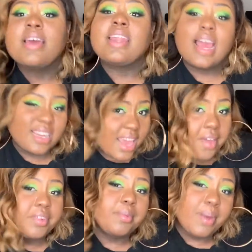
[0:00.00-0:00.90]
Dr.
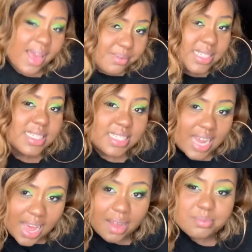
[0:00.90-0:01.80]
Heavenly probably
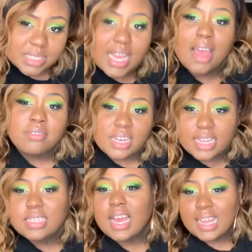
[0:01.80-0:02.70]
stopped after
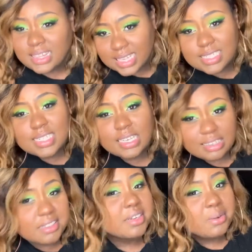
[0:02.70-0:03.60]
they caught that
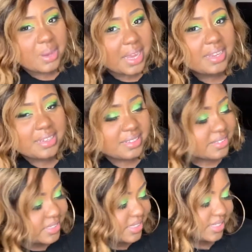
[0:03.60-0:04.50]
scene,
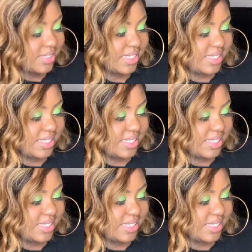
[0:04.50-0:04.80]
okay?